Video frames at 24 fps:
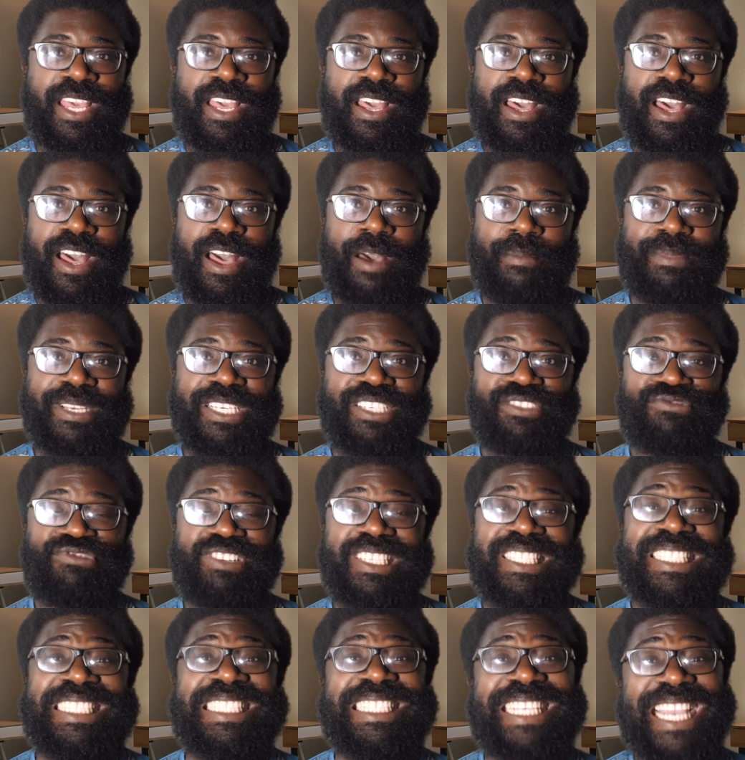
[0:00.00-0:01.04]
He's
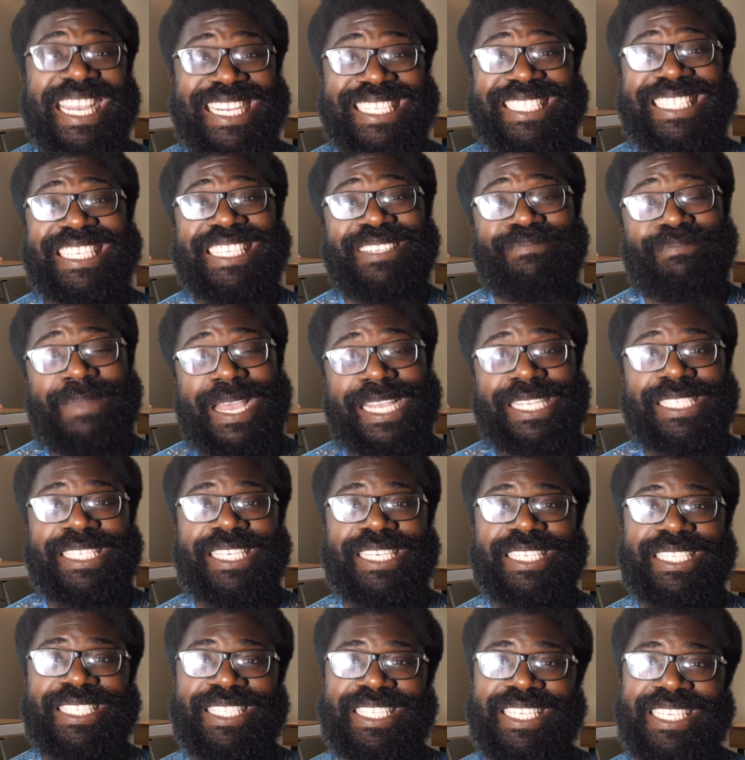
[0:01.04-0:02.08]
rejected
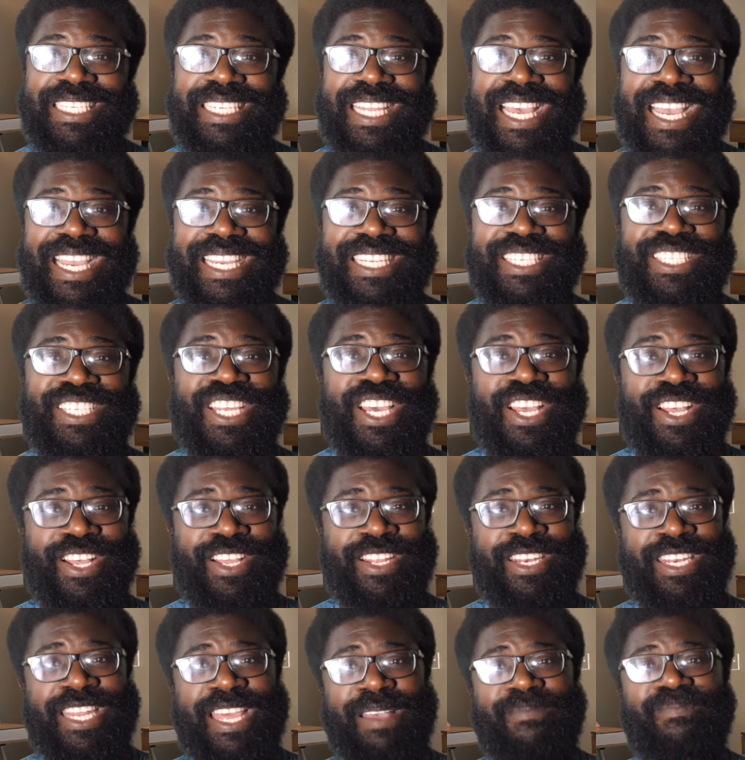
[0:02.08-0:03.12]
Manchester United,
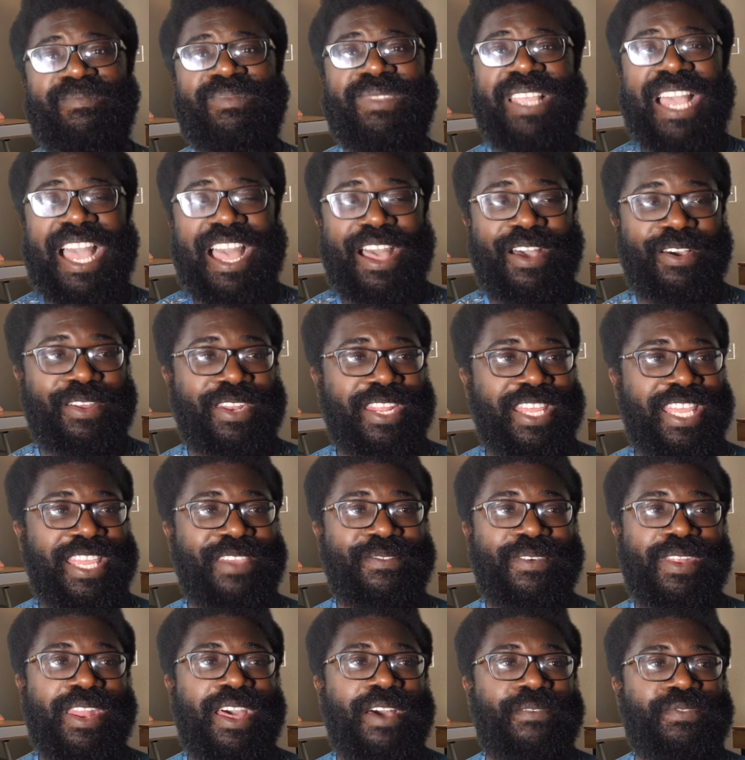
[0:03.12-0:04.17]
turned them down,
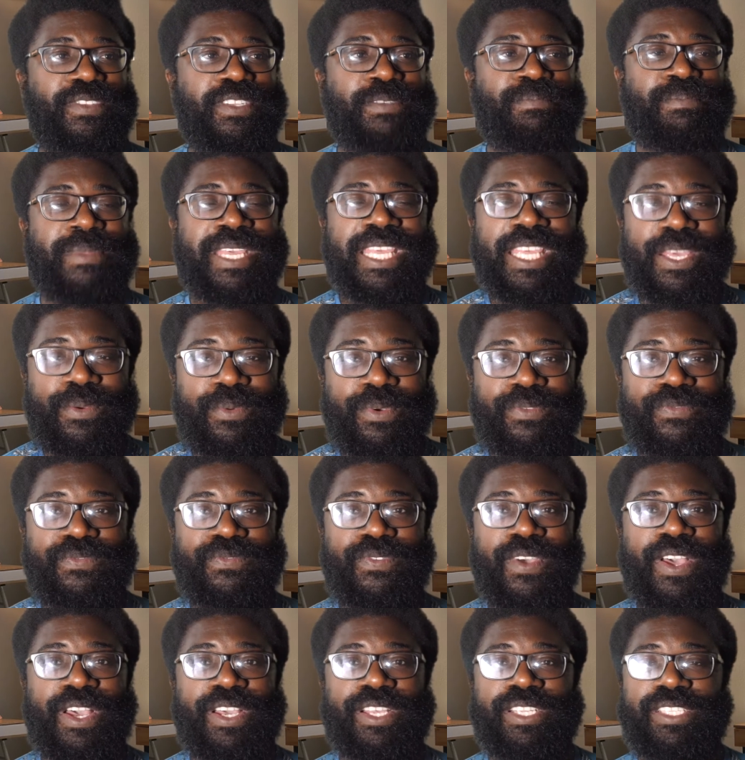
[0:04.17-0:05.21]
even after meeting with
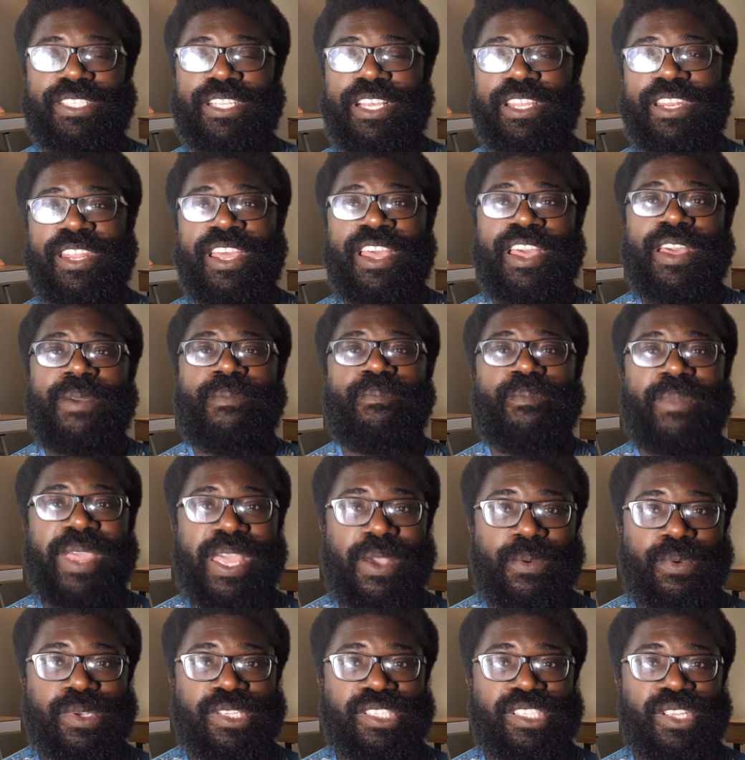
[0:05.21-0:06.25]
Ferguson,
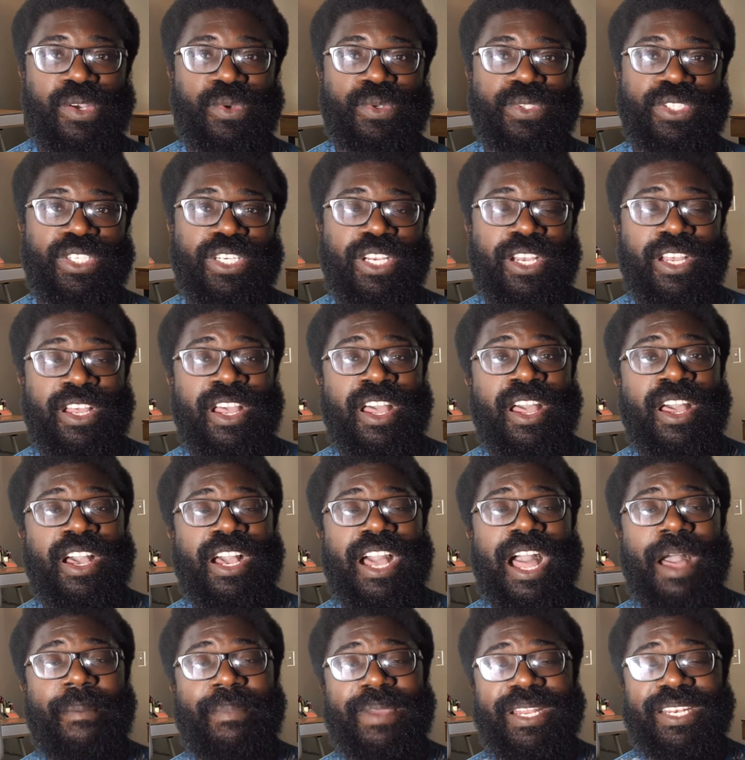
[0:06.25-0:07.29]
meeting with Solskjaer,
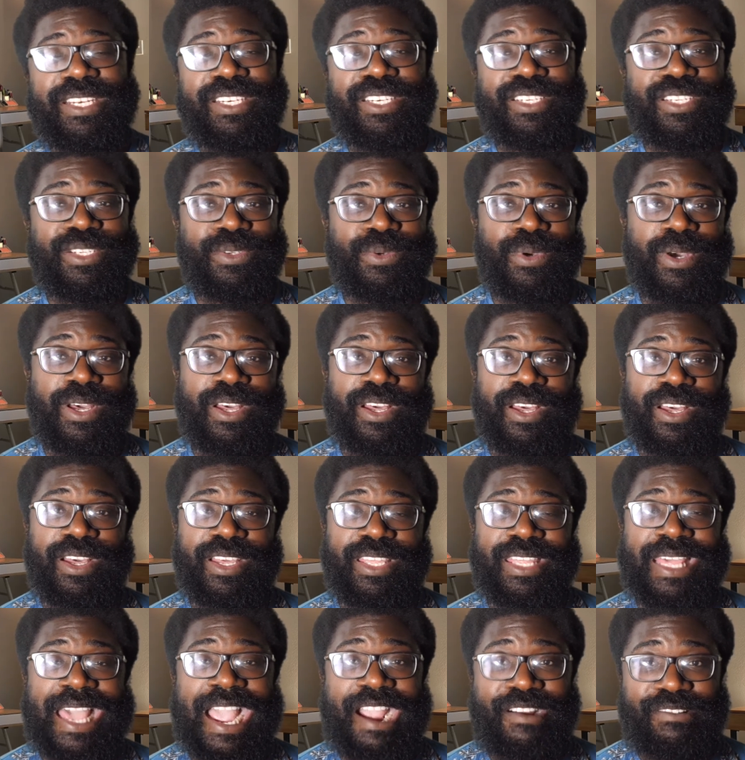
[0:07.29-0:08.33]
coming
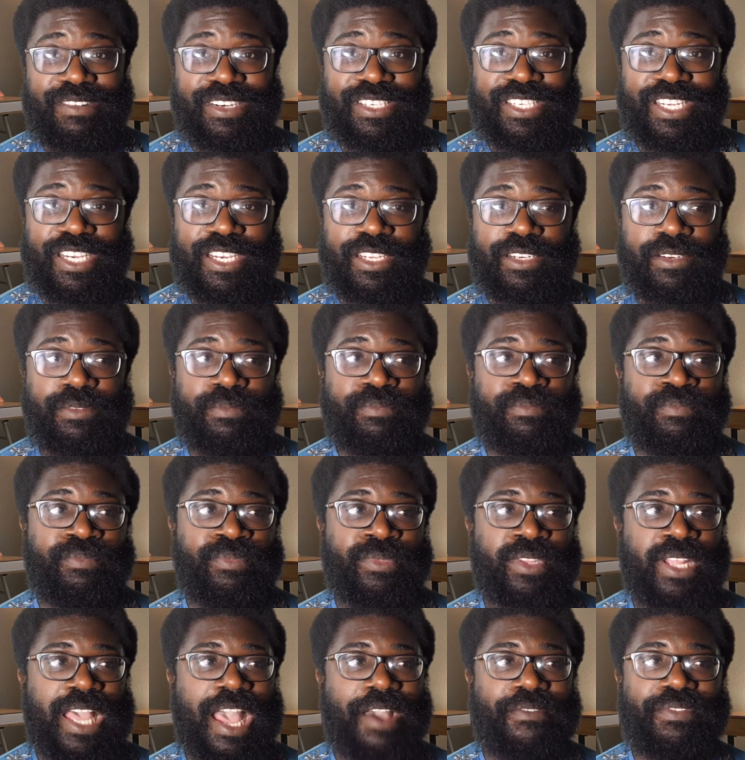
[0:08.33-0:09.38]
to Carrington,
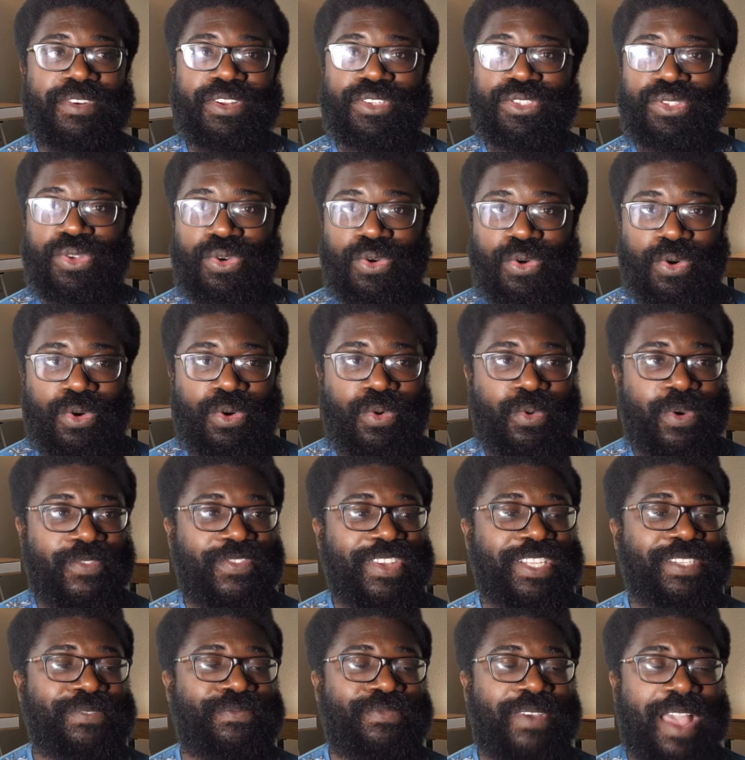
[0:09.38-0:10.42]
having a tour with
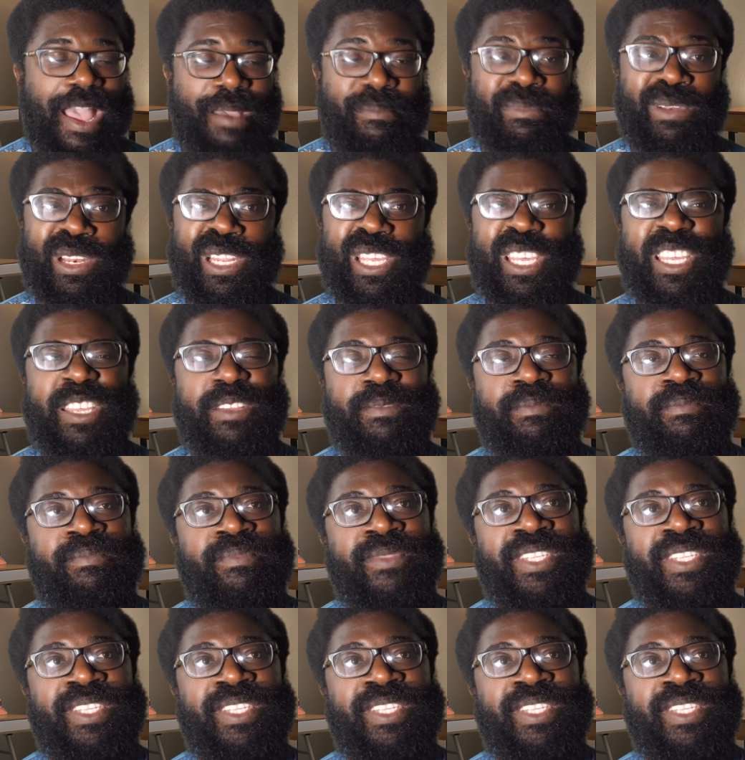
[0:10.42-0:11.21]
his family.